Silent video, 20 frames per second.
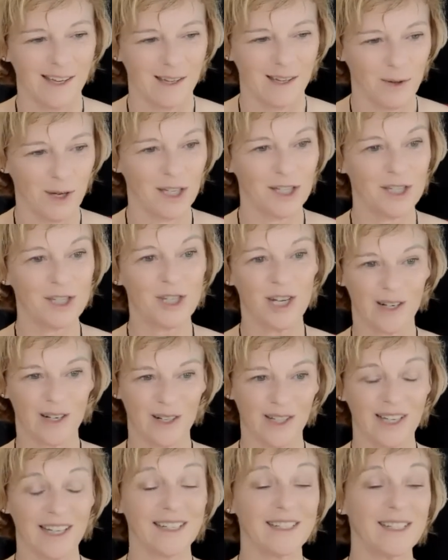we could share a
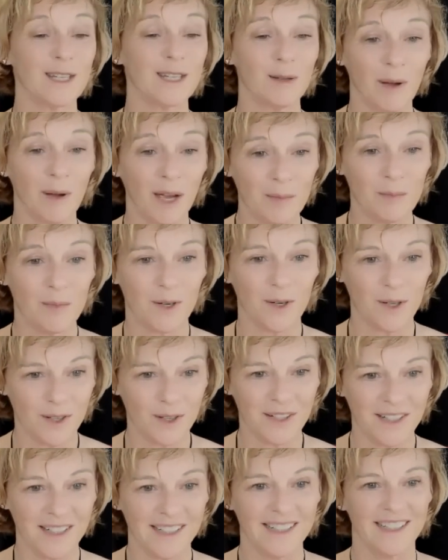link to the
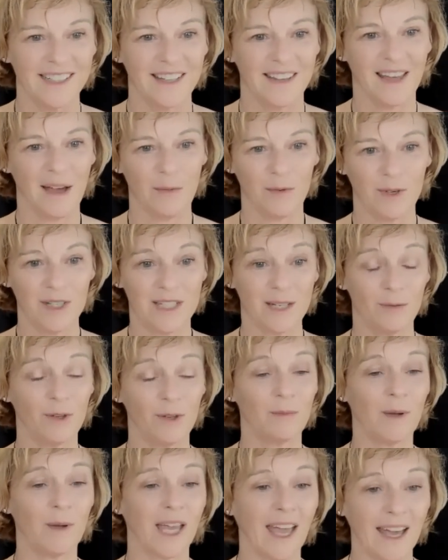paper that we did
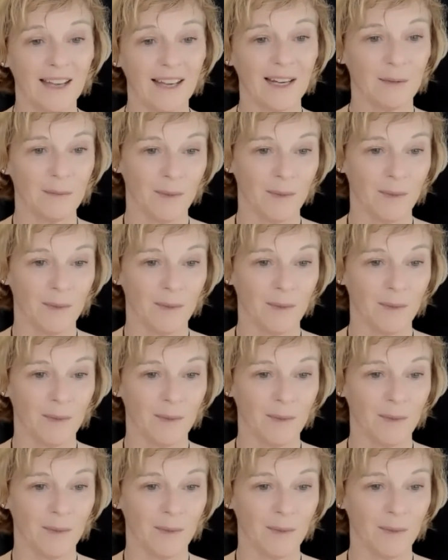with Michaela.